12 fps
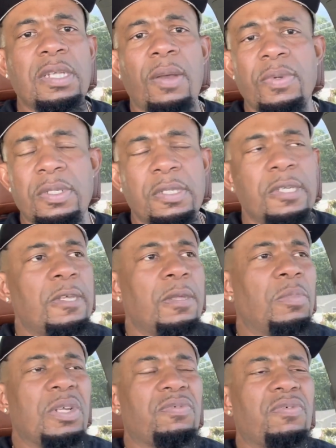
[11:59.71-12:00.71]
I would
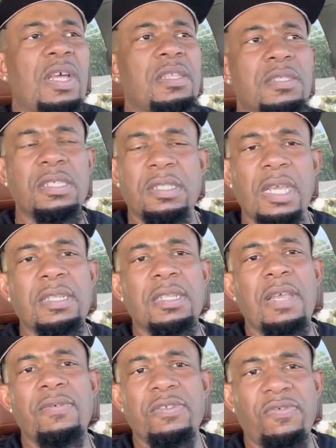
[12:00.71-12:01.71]
much rather Tank
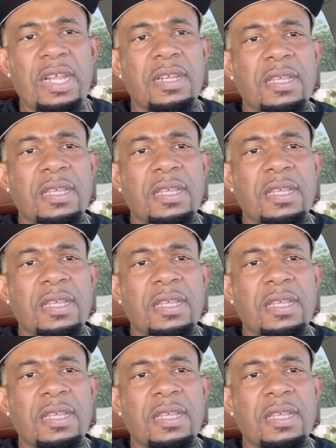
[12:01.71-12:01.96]
Davis fight